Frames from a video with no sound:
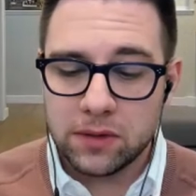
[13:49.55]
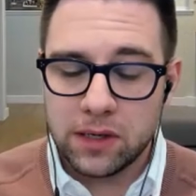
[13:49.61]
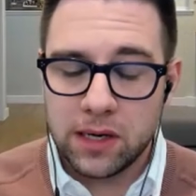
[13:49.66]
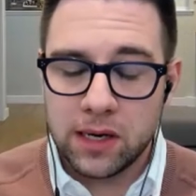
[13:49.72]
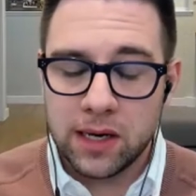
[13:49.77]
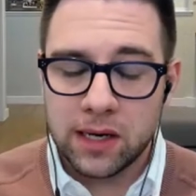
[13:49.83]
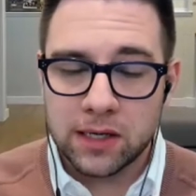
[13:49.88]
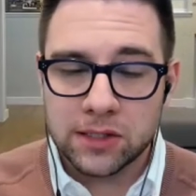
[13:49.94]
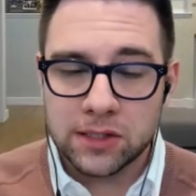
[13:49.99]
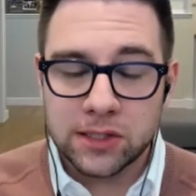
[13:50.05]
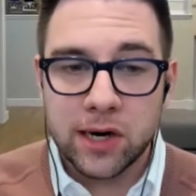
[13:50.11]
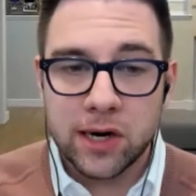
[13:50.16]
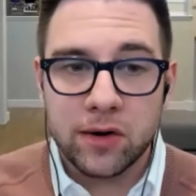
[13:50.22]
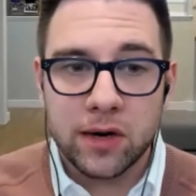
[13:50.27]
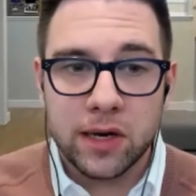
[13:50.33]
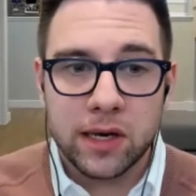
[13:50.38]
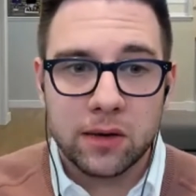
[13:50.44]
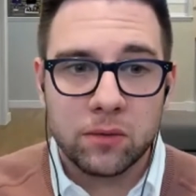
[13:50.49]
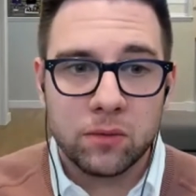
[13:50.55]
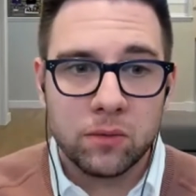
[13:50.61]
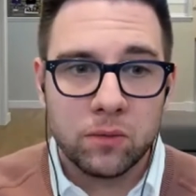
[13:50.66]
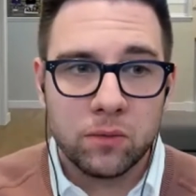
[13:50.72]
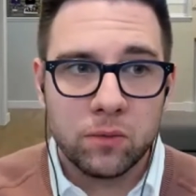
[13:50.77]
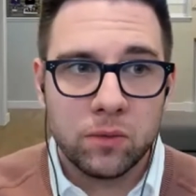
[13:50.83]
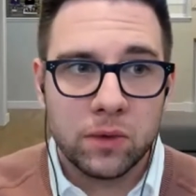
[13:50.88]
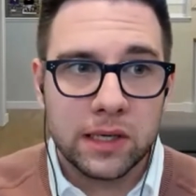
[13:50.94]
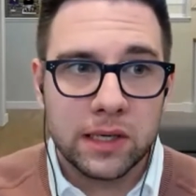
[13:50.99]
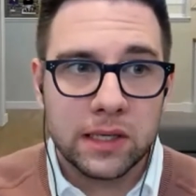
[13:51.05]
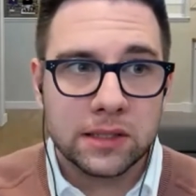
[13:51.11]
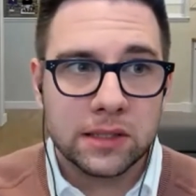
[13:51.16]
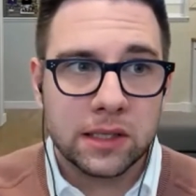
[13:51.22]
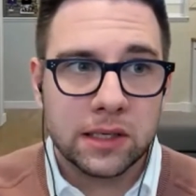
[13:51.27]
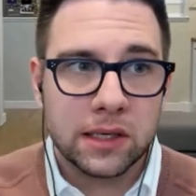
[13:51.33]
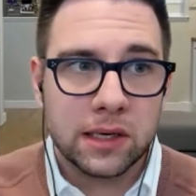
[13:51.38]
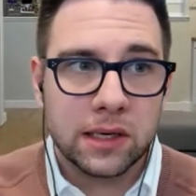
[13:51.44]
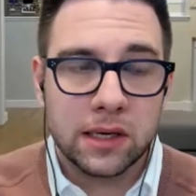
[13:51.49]
Uh, sharing what is
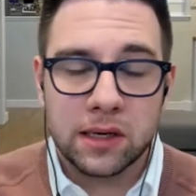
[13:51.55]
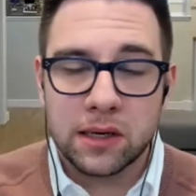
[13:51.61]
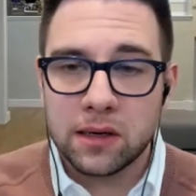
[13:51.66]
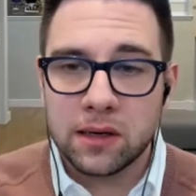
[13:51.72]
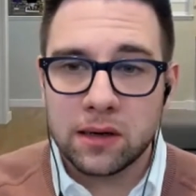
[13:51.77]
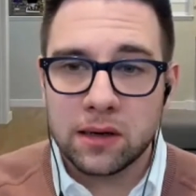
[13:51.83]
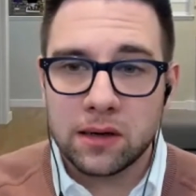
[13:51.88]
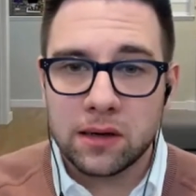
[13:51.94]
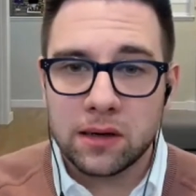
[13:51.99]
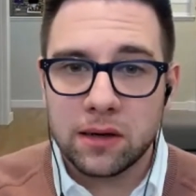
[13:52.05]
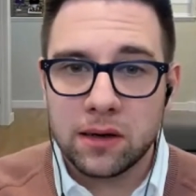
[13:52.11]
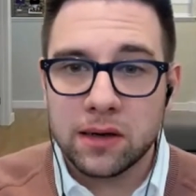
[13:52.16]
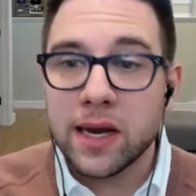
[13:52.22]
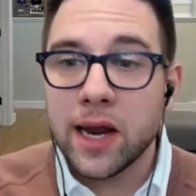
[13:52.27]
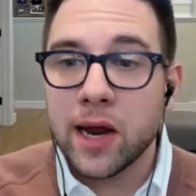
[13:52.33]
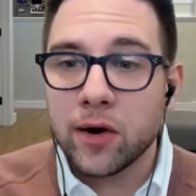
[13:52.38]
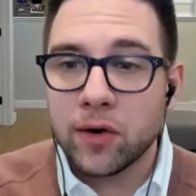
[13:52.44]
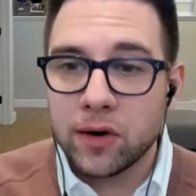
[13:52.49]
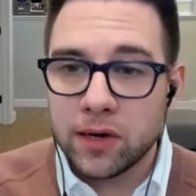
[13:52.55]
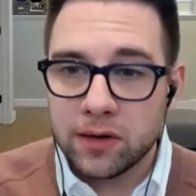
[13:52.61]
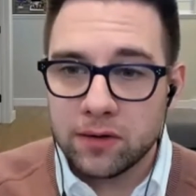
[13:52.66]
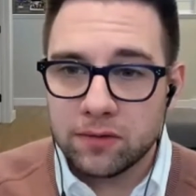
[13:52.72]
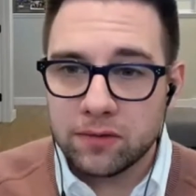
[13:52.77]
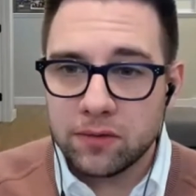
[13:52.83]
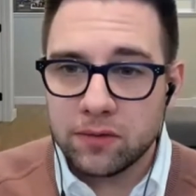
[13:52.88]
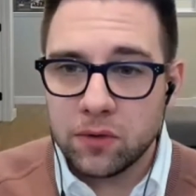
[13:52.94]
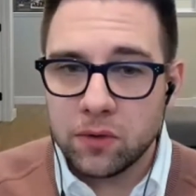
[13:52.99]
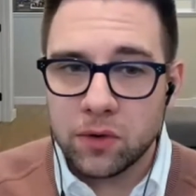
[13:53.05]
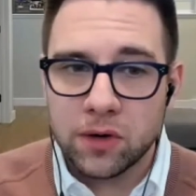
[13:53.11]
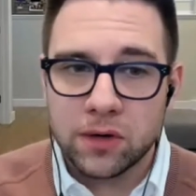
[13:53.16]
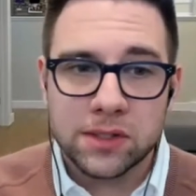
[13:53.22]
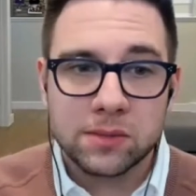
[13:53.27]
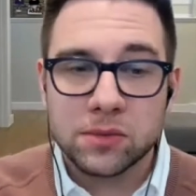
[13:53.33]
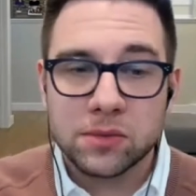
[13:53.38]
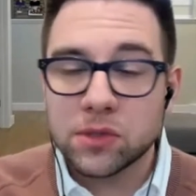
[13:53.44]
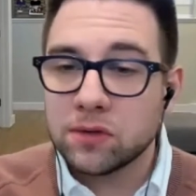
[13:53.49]
a, a, a narrative or
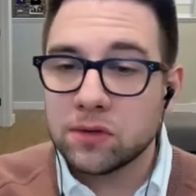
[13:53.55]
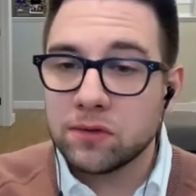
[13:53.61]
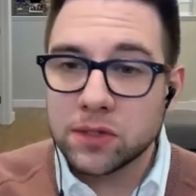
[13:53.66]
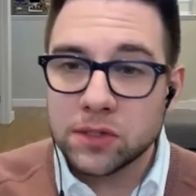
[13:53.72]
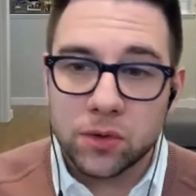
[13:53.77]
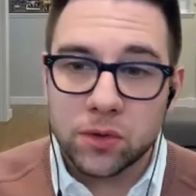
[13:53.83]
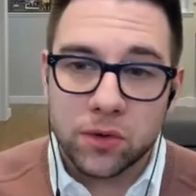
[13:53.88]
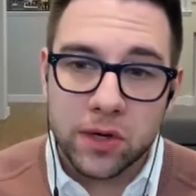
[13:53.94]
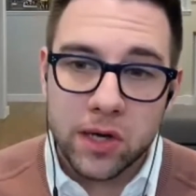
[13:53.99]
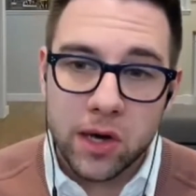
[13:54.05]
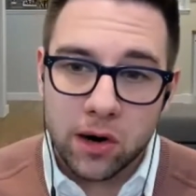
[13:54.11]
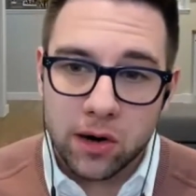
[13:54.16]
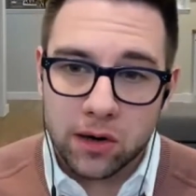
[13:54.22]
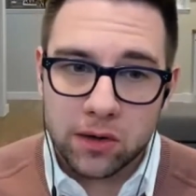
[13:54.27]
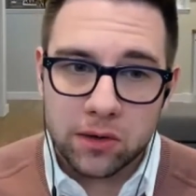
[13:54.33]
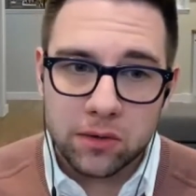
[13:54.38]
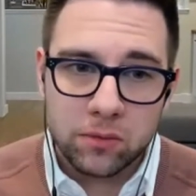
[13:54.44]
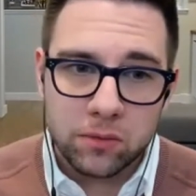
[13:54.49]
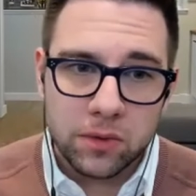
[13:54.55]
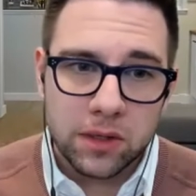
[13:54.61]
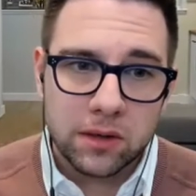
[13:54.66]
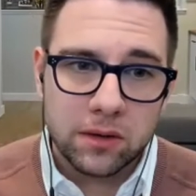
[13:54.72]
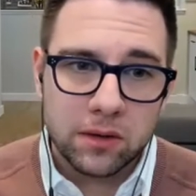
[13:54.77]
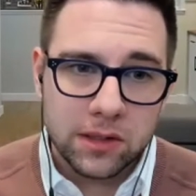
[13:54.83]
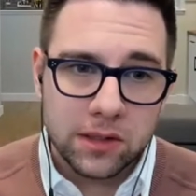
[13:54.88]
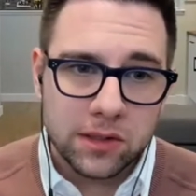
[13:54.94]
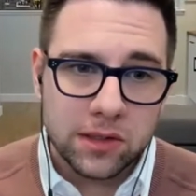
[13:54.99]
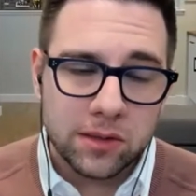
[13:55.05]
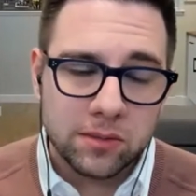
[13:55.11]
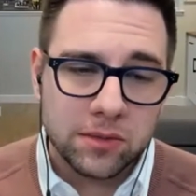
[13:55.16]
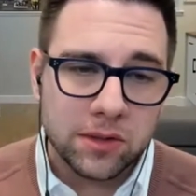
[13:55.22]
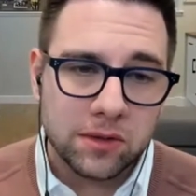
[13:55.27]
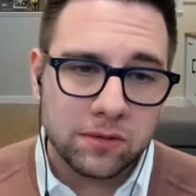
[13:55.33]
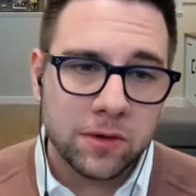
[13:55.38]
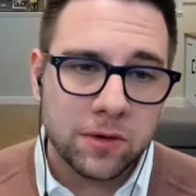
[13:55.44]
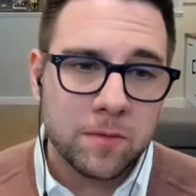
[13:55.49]
some sort of a story arc with, in terms
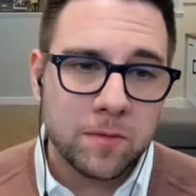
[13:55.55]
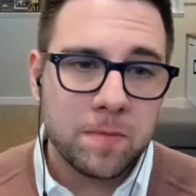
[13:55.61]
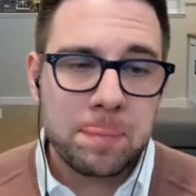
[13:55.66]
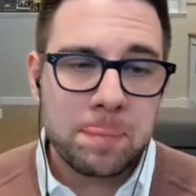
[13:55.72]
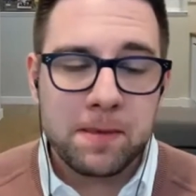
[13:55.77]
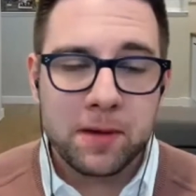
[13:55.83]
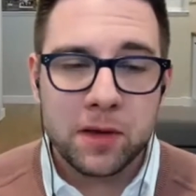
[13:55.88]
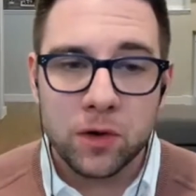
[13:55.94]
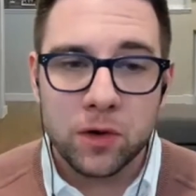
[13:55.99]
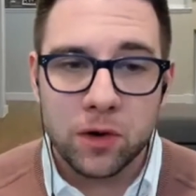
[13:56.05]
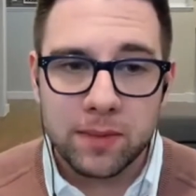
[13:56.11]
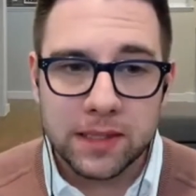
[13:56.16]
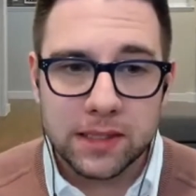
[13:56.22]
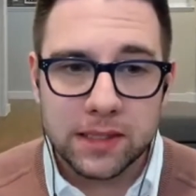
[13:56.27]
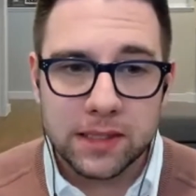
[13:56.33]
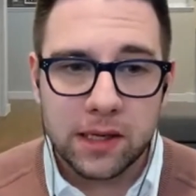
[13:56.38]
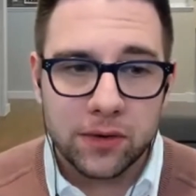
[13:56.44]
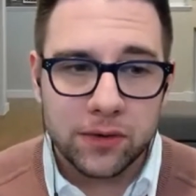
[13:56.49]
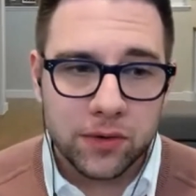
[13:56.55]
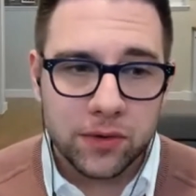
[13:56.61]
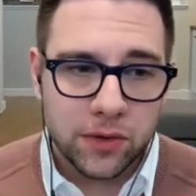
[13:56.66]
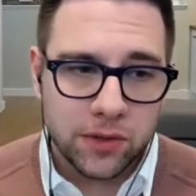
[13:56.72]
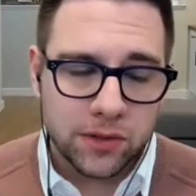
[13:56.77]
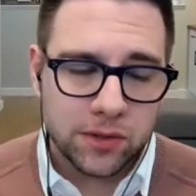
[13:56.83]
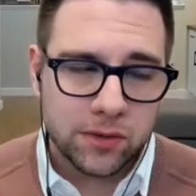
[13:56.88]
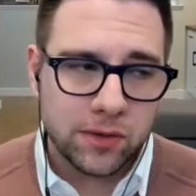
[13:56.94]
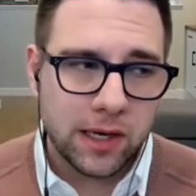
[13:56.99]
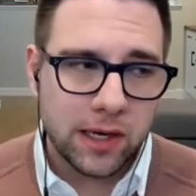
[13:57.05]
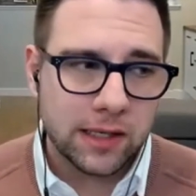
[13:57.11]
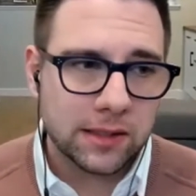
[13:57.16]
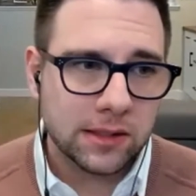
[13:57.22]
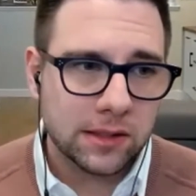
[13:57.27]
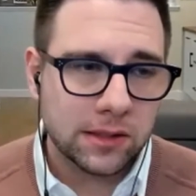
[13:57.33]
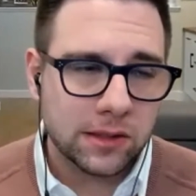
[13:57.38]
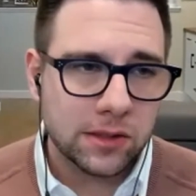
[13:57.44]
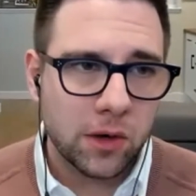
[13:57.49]
of your mental health or your stress.
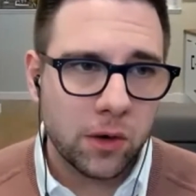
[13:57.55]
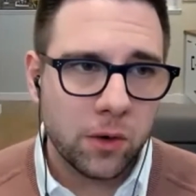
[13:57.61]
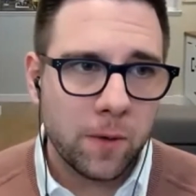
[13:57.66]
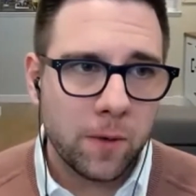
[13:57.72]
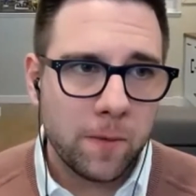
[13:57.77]
And so,